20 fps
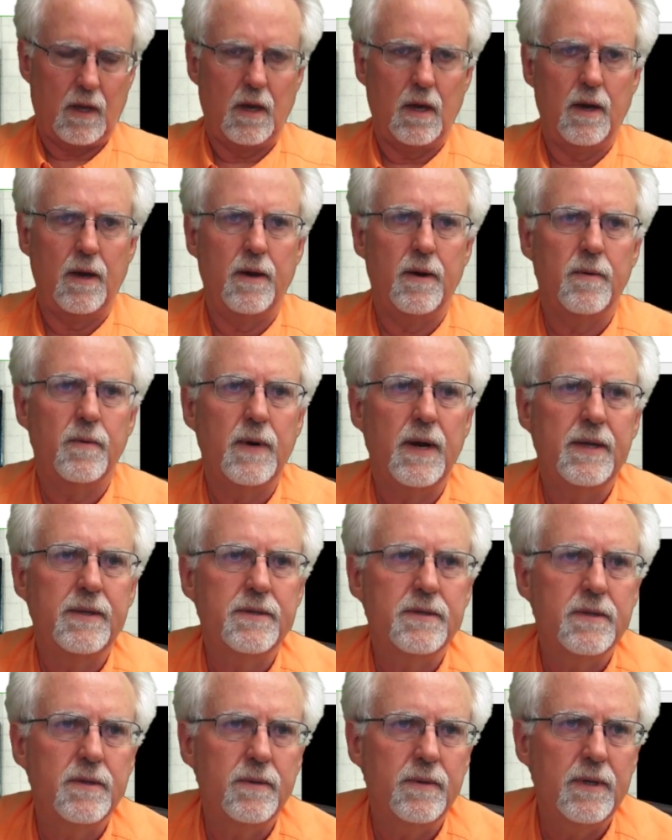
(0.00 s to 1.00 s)
all right,
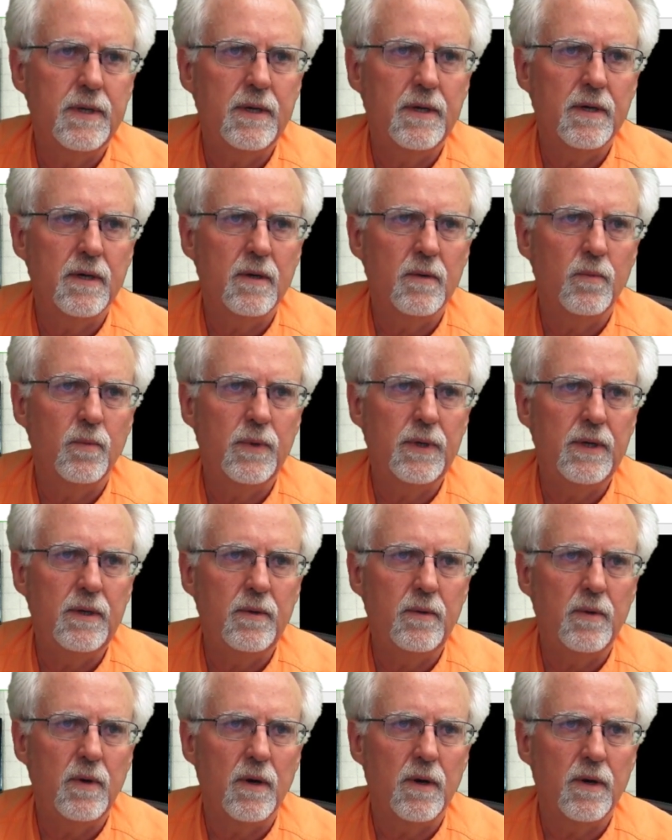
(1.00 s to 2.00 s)
so here
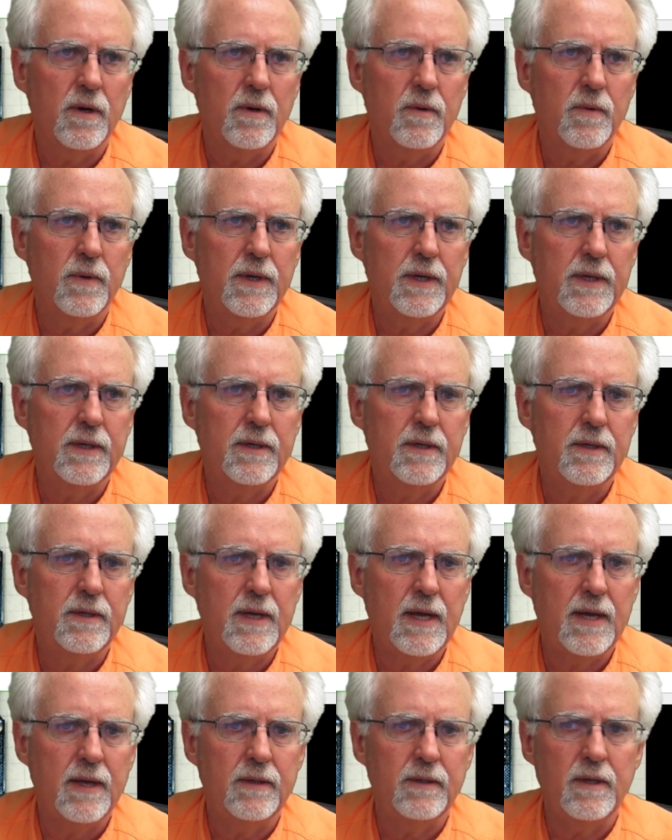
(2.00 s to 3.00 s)
we are going to
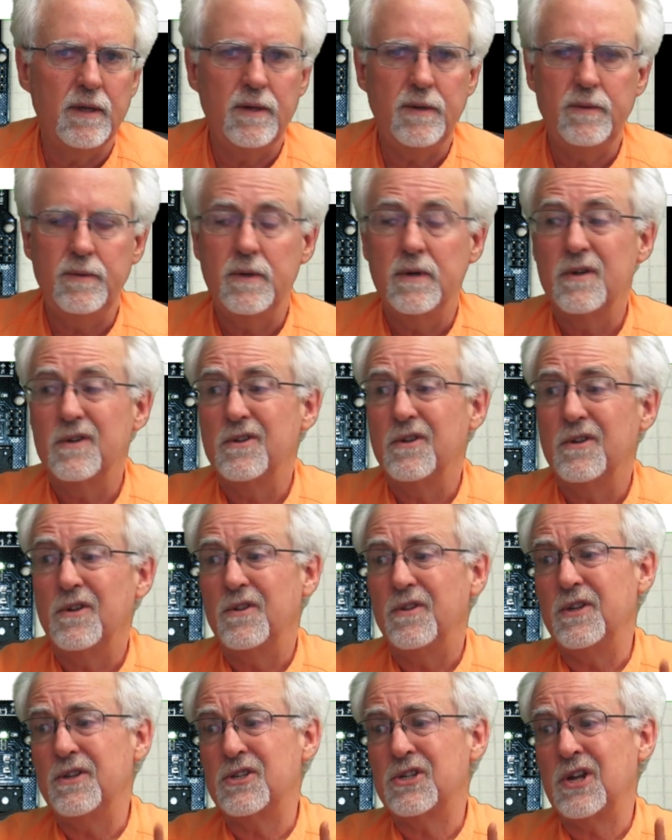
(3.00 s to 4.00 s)
download,
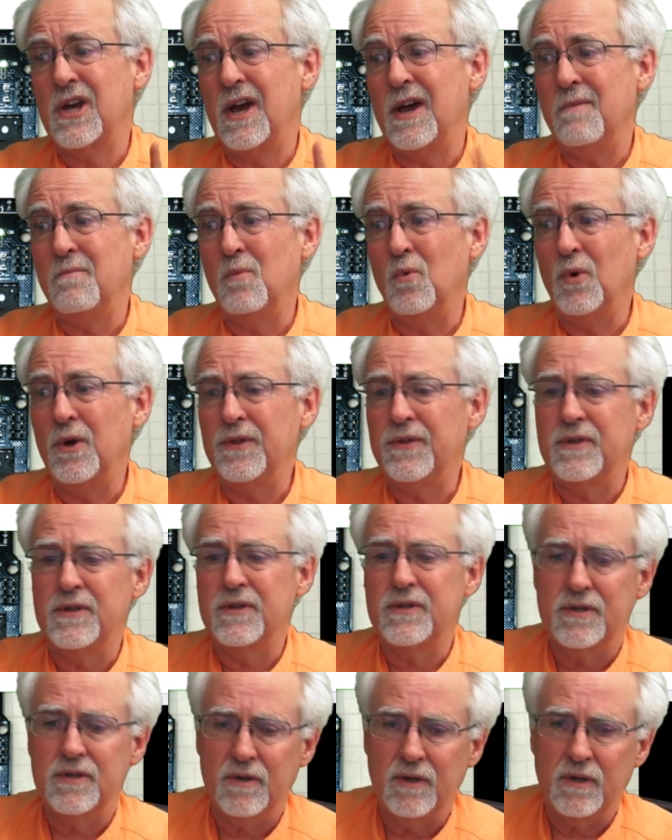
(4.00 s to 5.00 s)
this time with the
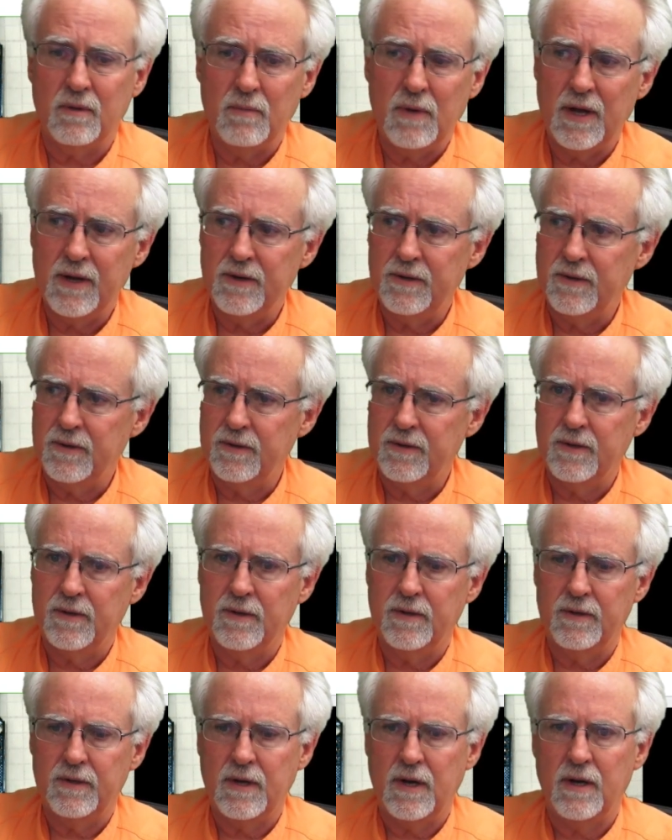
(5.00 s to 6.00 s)
serial monitor
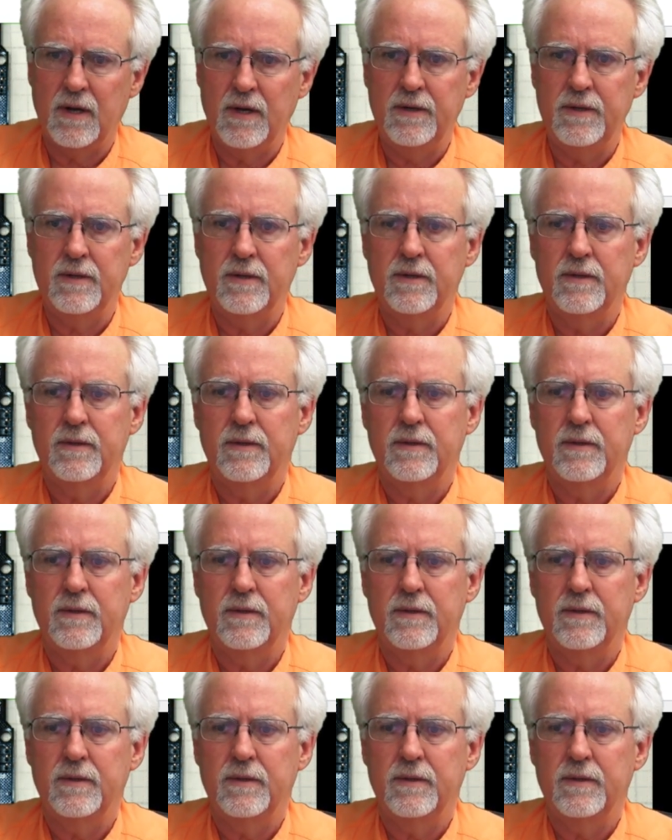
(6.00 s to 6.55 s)
turned on.